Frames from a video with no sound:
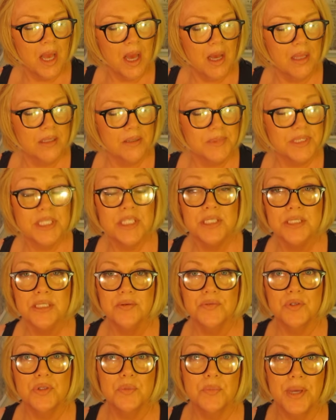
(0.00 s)
Uh, let me just
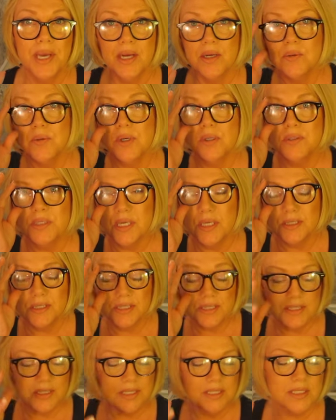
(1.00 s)
give you the background on
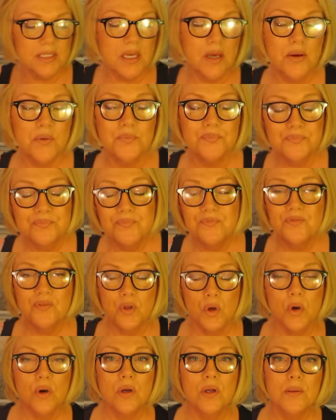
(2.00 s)
this. This is a
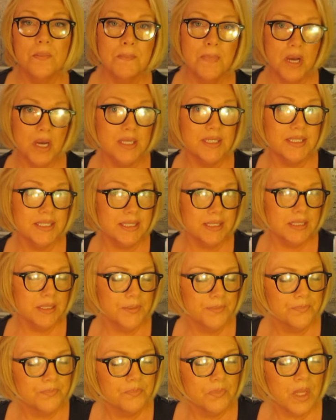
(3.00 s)
floral musk.
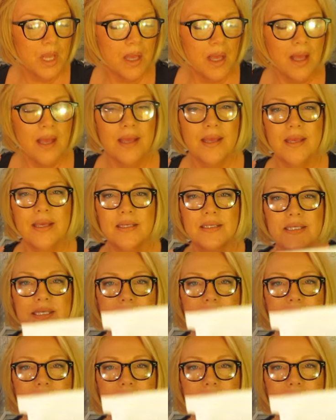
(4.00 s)
It